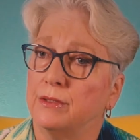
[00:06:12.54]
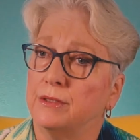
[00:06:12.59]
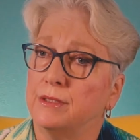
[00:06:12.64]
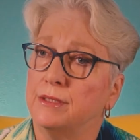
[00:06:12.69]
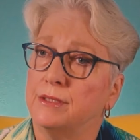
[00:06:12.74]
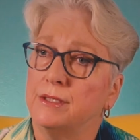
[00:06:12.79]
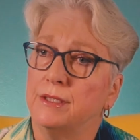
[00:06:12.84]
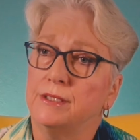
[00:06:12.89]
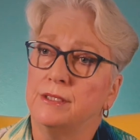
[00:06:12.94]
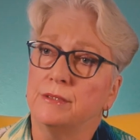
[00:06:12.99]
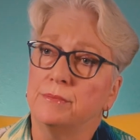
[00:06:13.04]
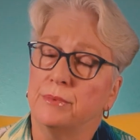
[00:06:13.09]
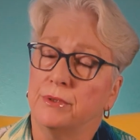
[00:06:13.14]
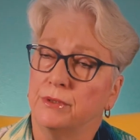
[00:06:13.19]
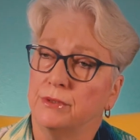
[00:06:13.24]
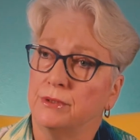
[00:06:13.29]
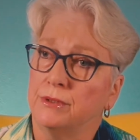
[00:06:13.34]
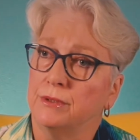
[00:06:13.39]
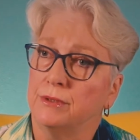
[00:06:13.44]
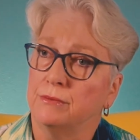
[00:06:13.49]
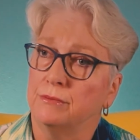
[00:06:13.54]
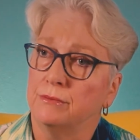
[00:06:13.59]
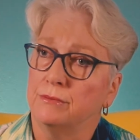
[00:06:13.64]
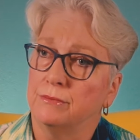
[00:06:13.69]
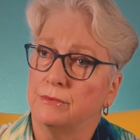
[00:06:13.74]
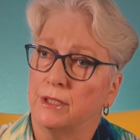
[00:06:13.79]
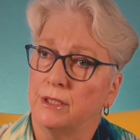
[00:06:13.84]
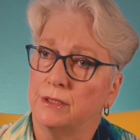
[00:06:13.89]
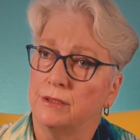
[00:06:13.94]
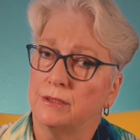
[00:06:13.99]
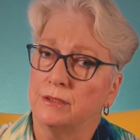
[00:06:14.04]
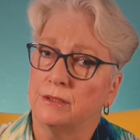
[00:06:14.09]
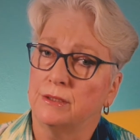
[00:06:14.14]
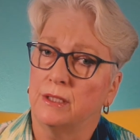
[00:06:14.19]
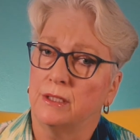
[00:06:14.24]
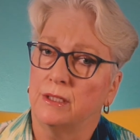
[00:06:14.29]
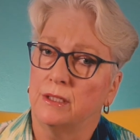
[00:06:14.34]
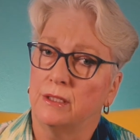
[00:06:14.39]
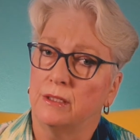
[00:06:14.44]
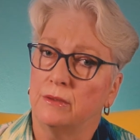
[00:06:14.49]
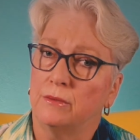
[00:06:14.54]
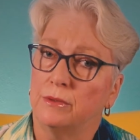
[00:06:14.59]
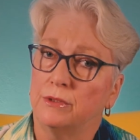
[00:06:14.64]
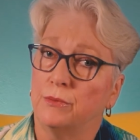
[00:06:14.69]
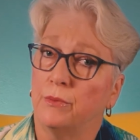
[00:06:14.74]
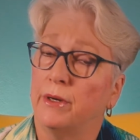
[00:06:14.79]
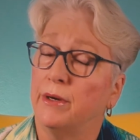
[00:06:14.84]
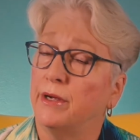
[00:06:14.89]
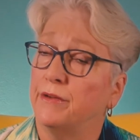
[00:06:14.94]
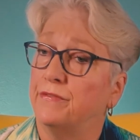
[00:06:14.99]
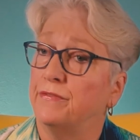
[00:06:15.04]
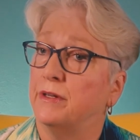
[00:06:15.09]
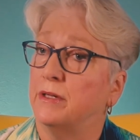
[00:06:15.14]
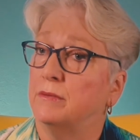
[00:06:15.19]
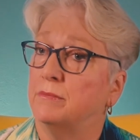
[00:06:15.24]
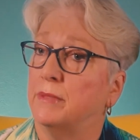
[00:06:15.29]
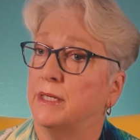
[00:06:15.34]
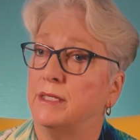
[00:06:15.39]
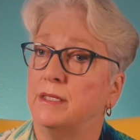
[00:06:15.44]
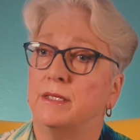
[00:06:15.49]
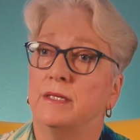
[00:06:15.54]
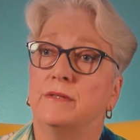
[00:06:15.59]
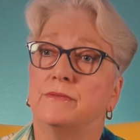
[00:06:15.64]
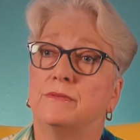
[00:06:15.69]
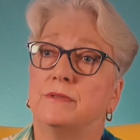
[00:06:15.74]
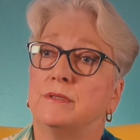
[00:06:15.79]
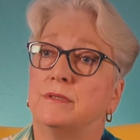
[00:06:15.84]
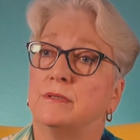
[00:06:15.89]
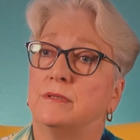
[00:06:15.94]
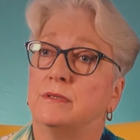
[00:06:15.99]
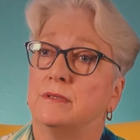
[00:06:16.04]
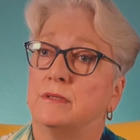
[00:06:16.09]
deceased person runs uh, was where I felt my gift